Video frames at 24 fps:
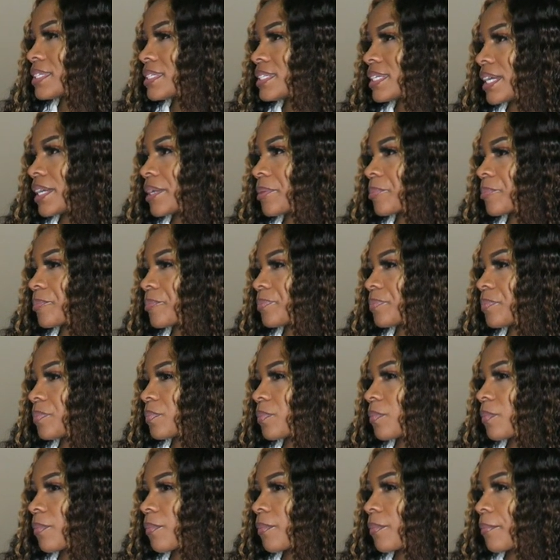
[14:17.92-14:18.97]
to say?
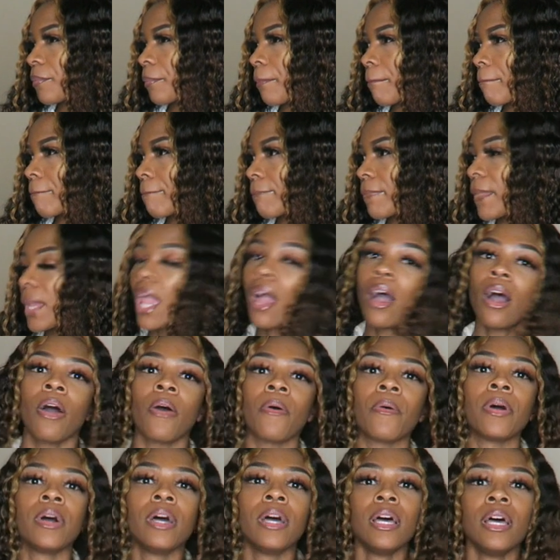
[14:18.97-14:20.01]

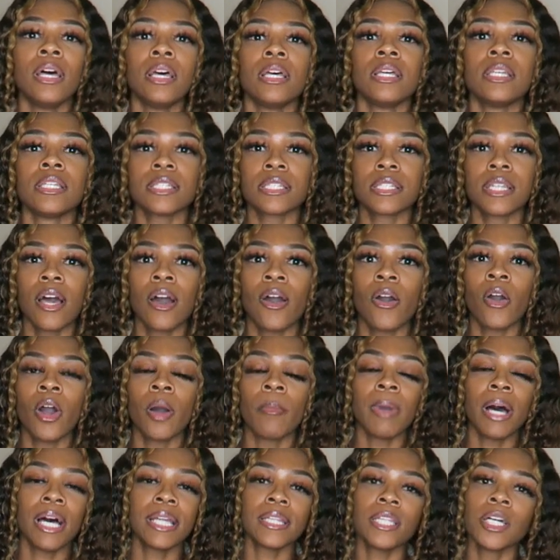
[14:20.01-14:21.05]
Oh, so
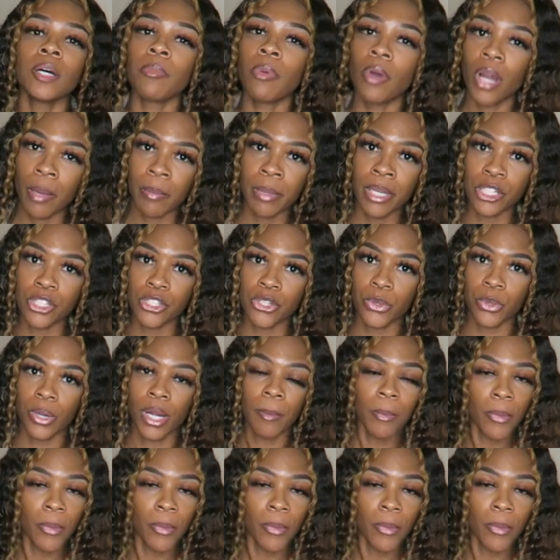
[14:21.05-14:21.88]
about the apartment tour.